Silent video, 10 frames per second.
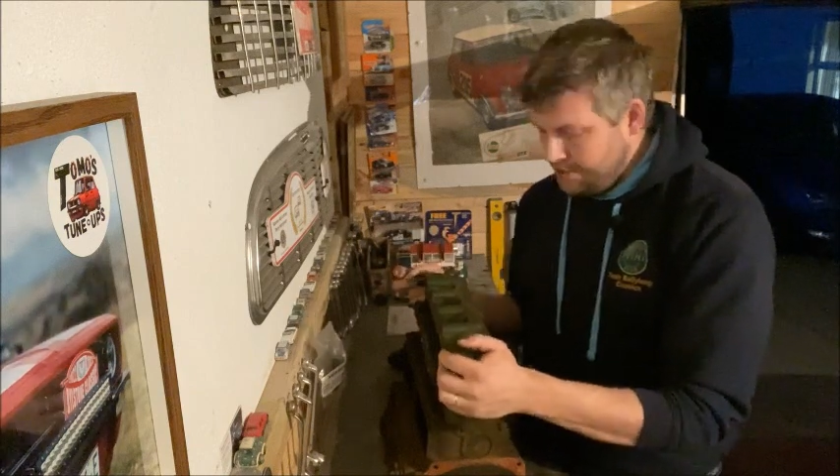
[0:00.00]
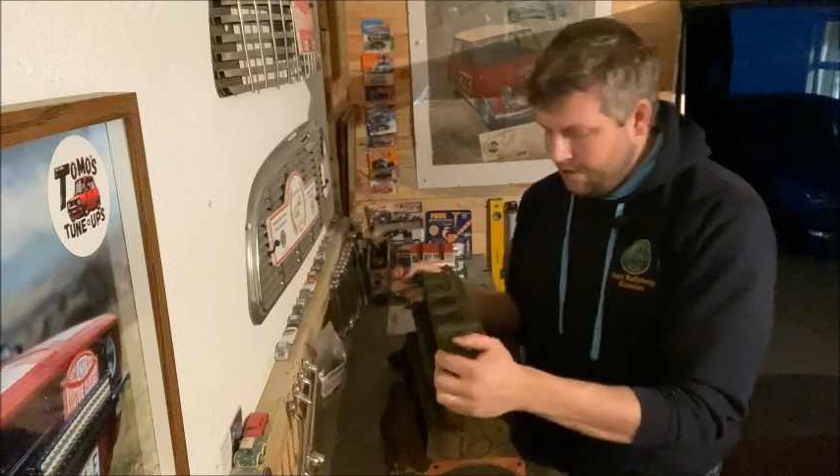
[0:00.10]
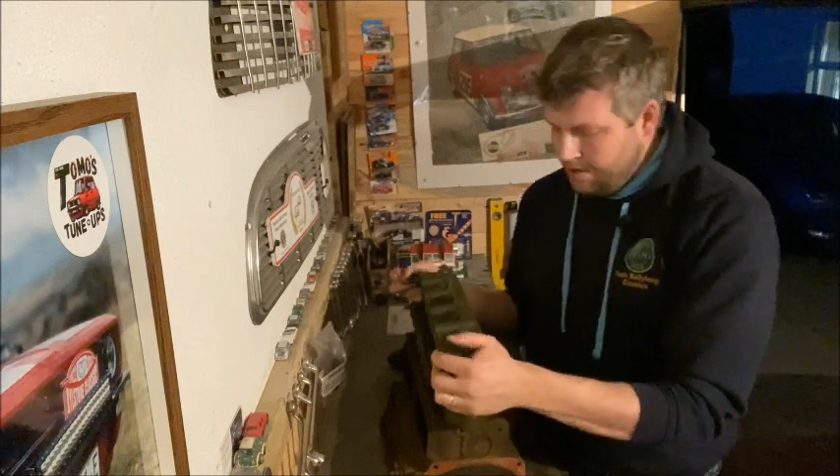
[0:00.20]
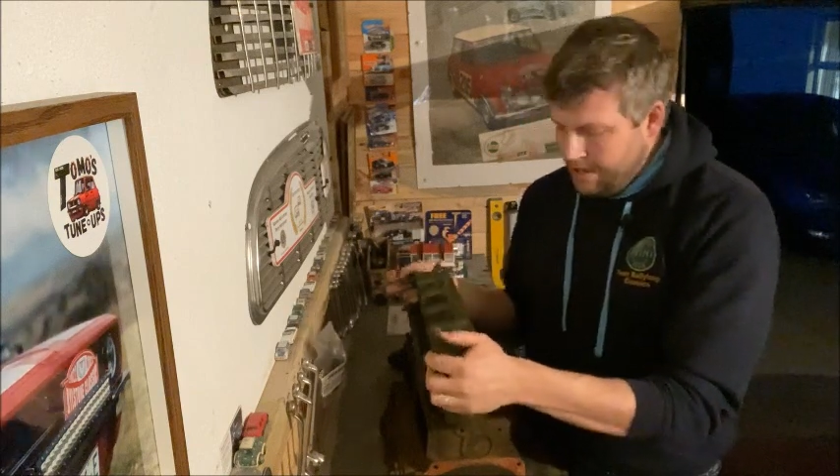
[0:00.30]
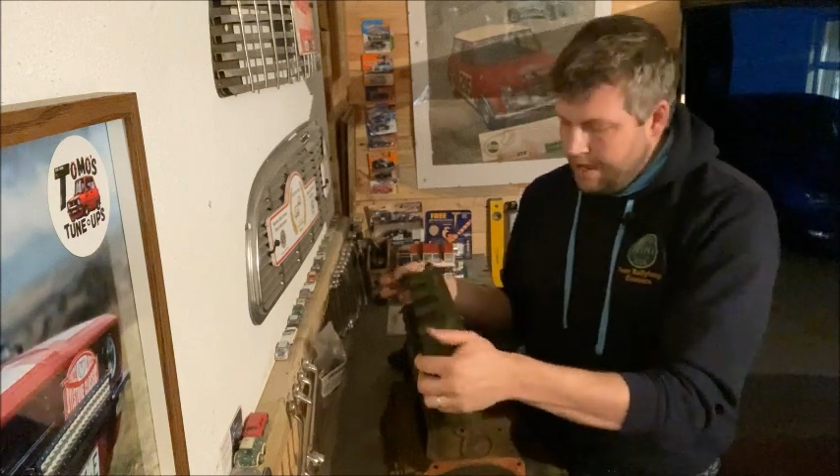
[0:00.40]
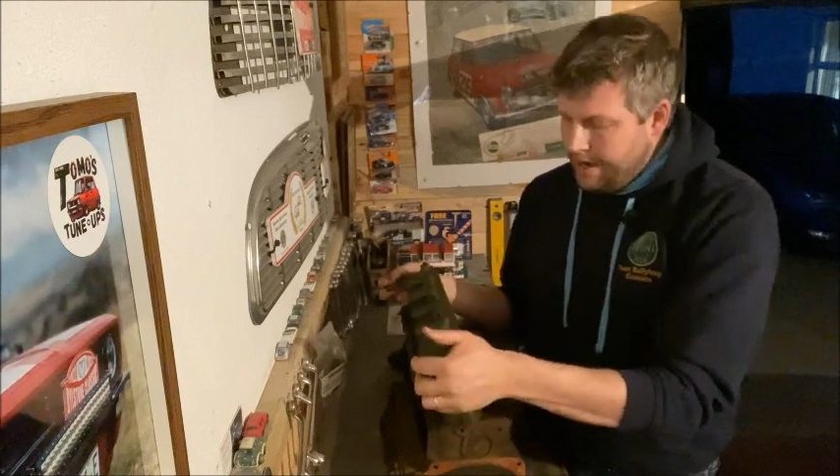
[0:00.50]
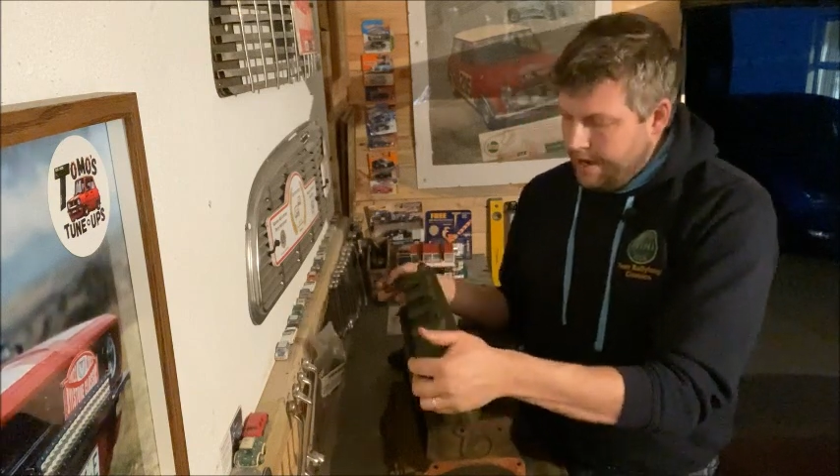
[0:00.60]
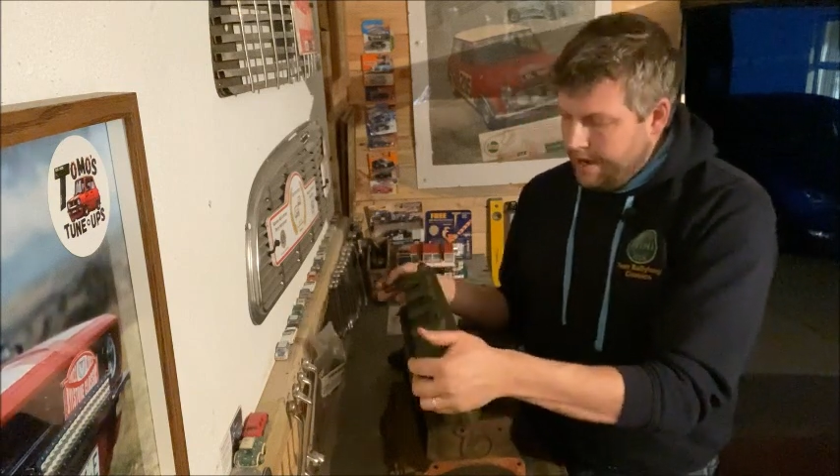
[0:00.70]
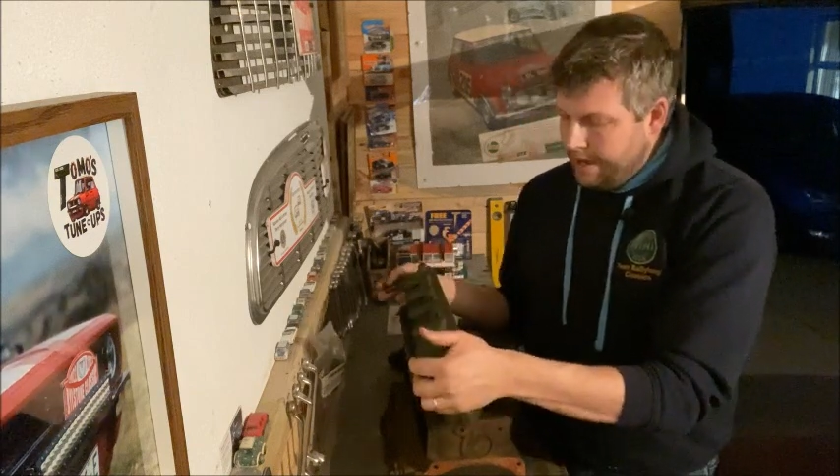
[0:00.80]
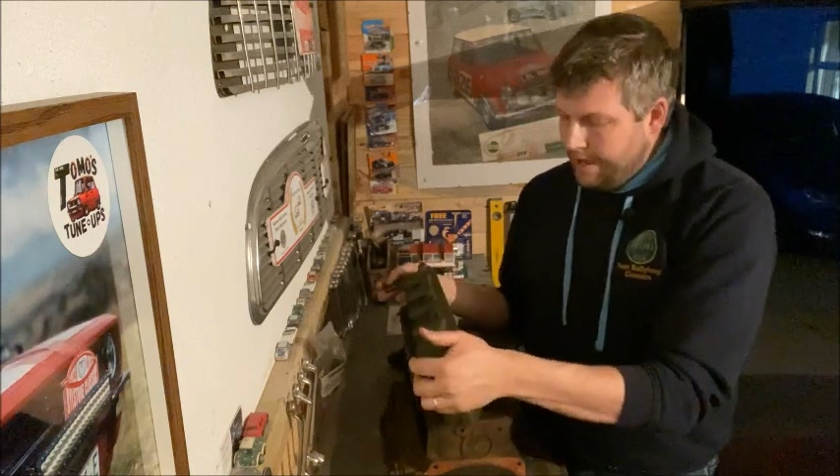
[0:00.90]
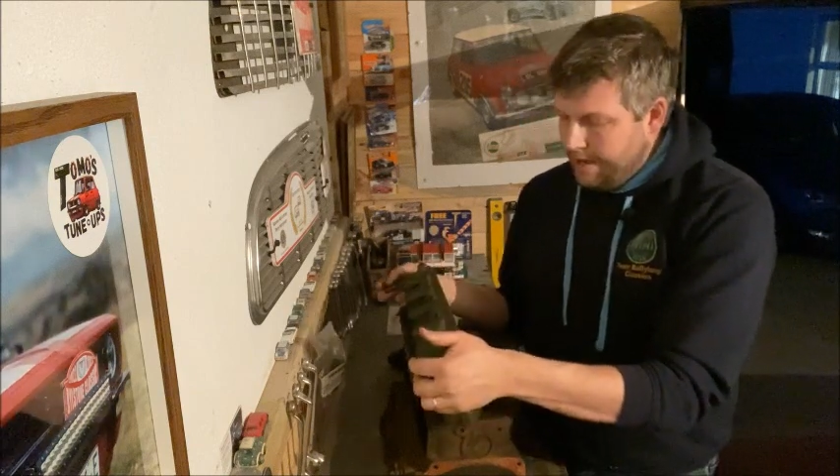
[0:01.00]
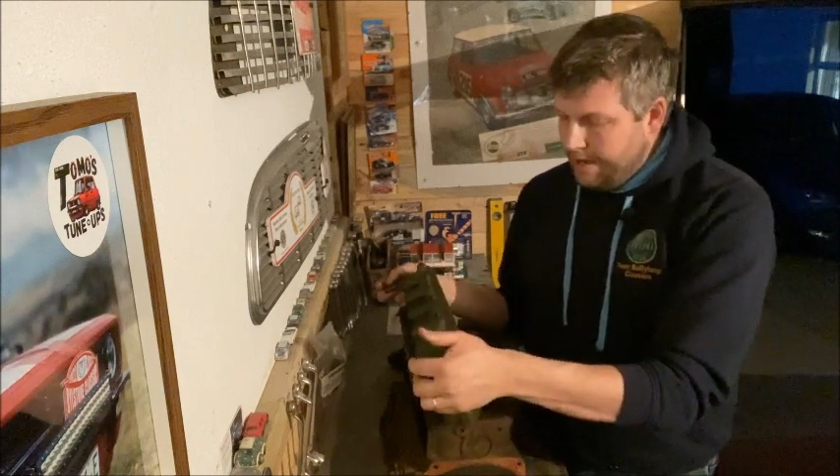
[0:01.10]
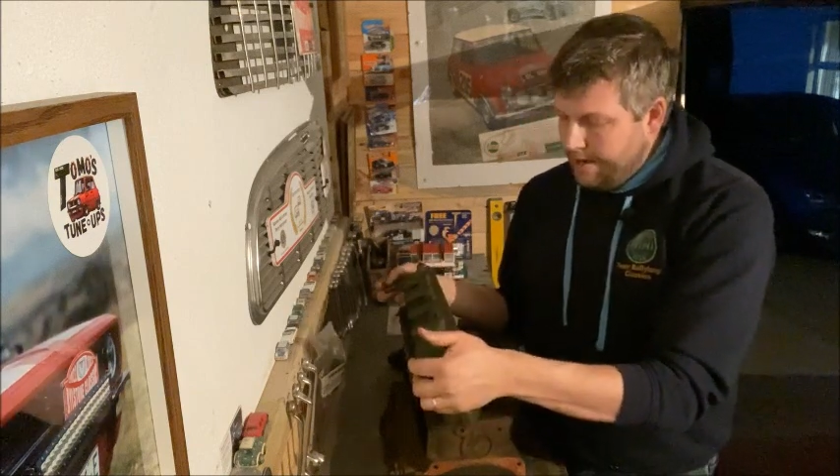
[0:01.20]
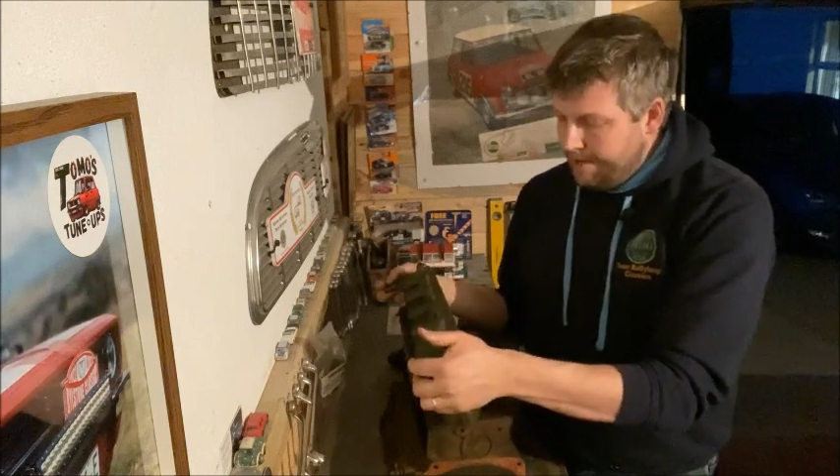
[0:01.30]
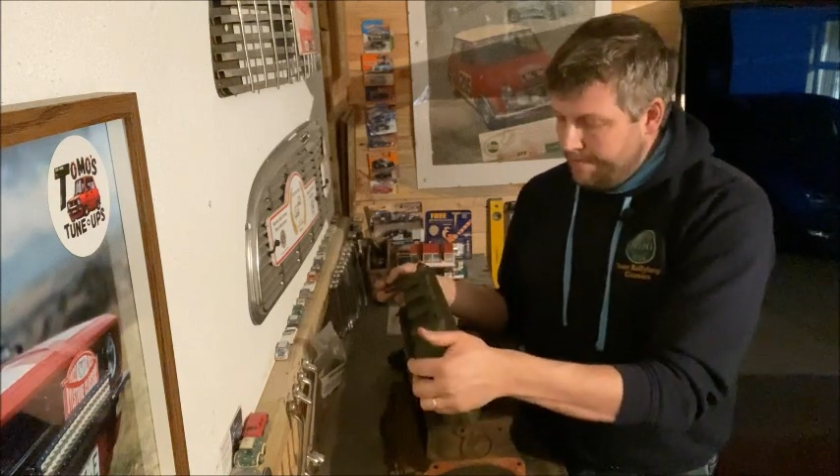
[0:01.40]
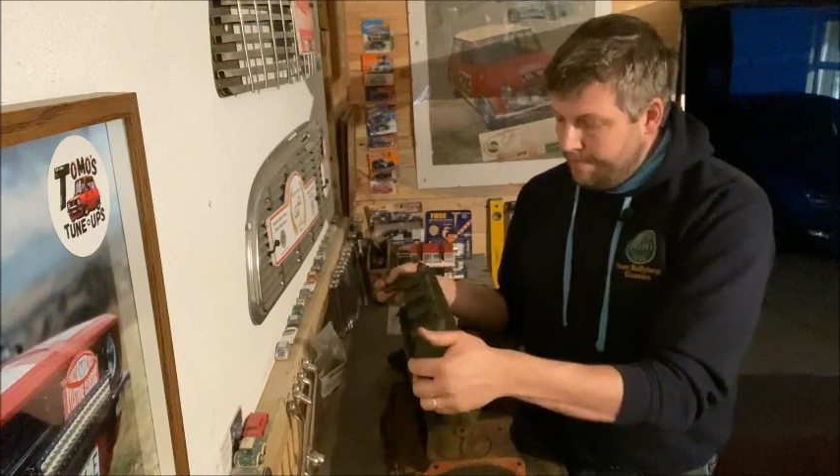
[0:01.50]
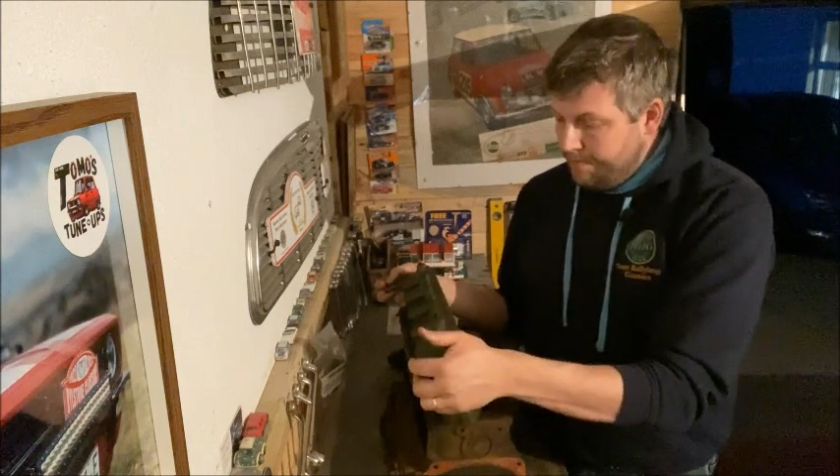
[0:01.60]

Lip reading: So it